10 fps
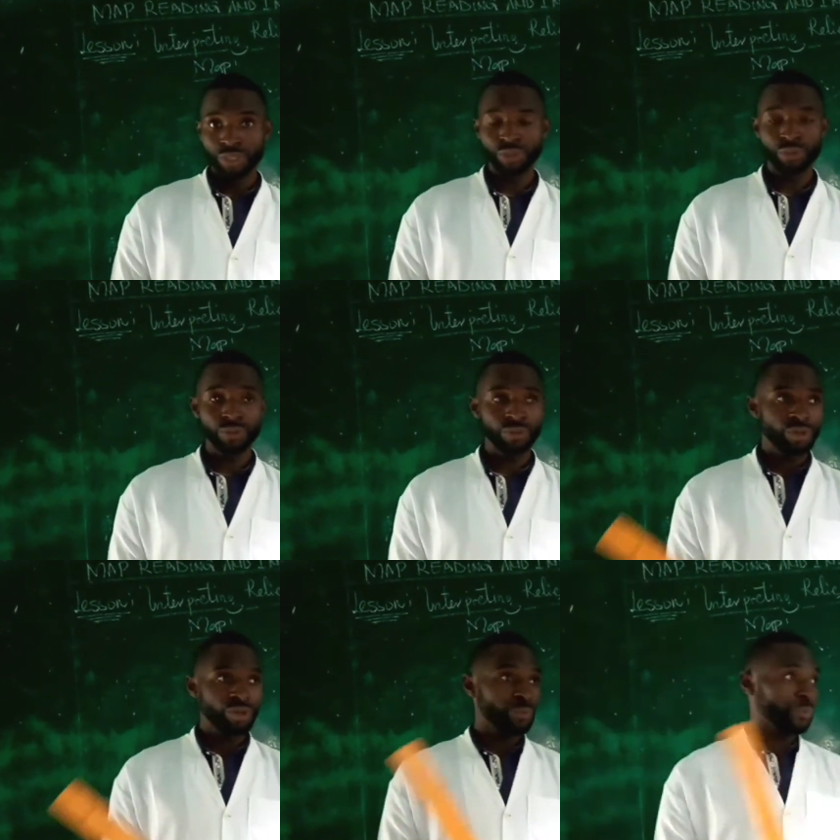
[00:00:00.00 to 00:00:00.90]
So
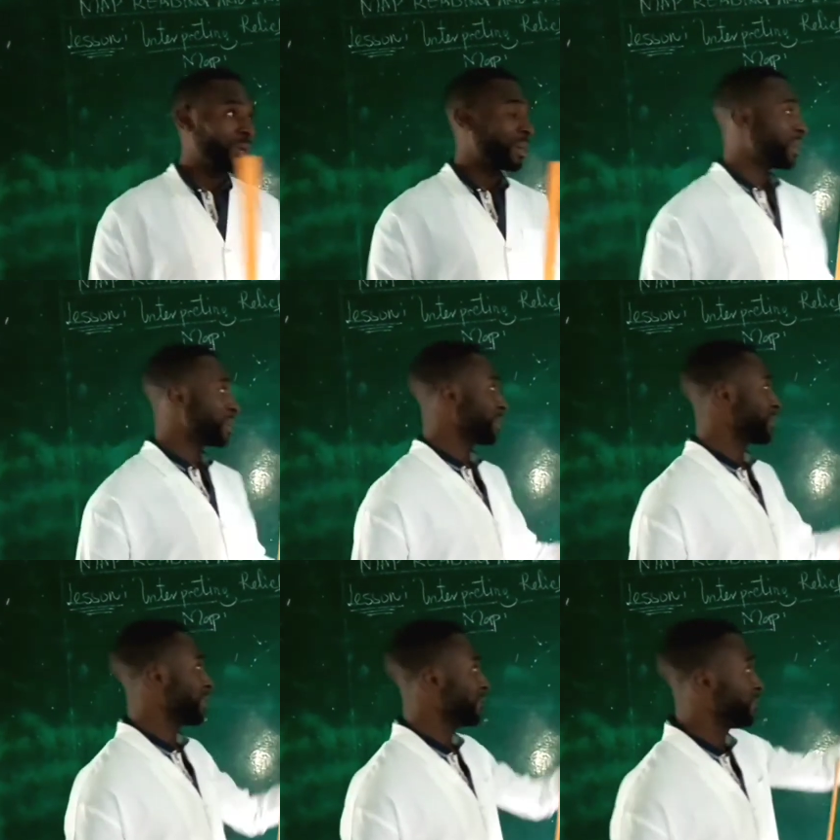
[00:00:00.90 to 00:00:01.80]
uh, uh, the
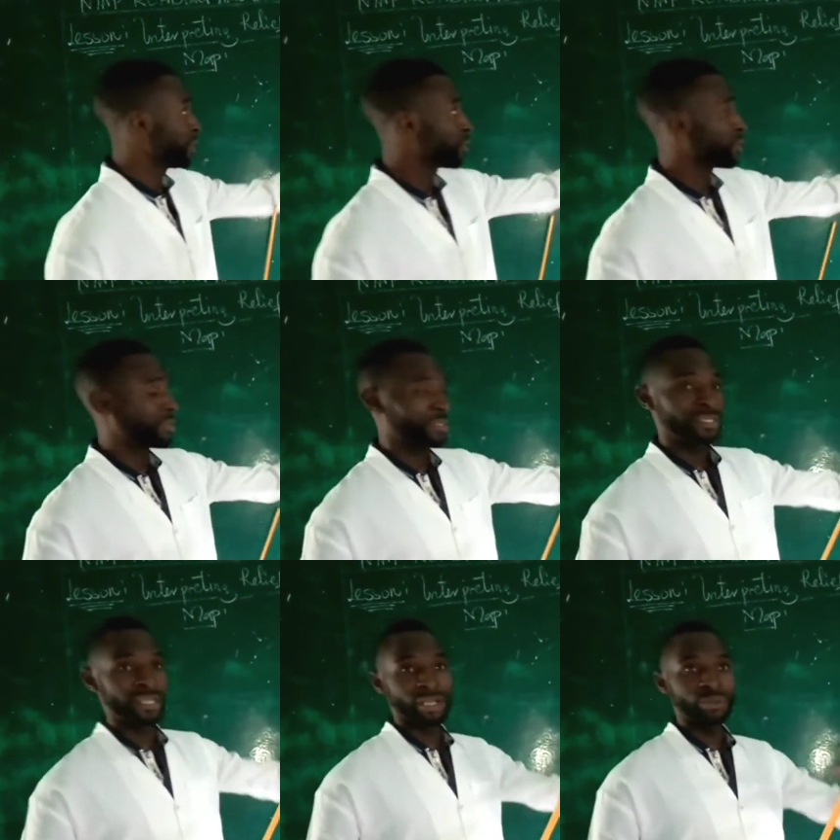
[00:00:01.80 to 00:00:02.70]
relief features
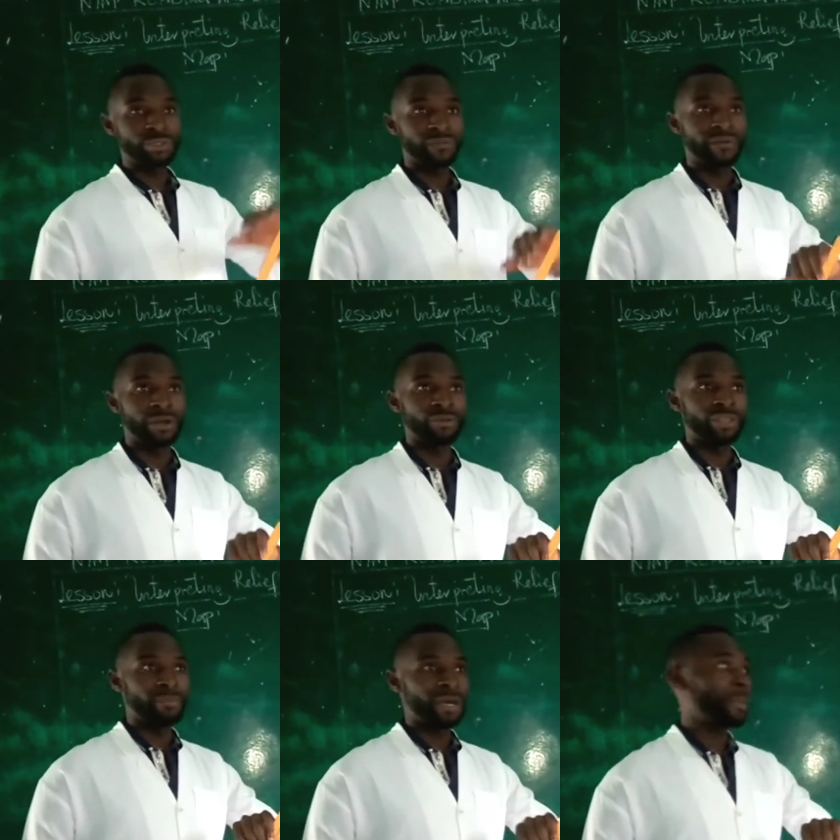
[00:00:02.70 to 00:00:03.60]
that are also found on
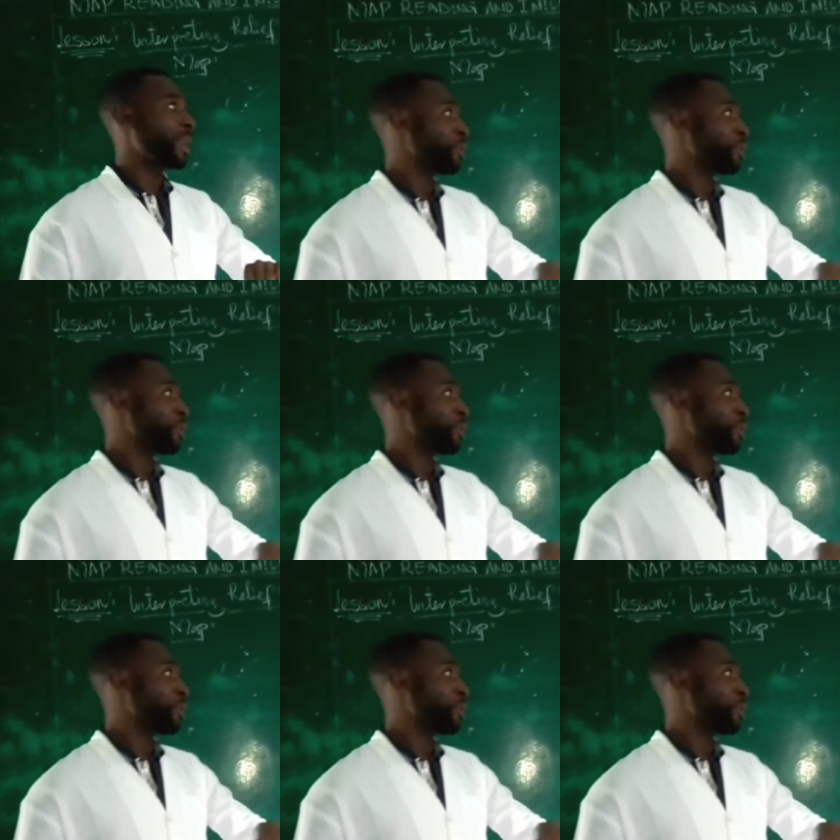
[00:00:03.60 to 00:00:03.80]
the map are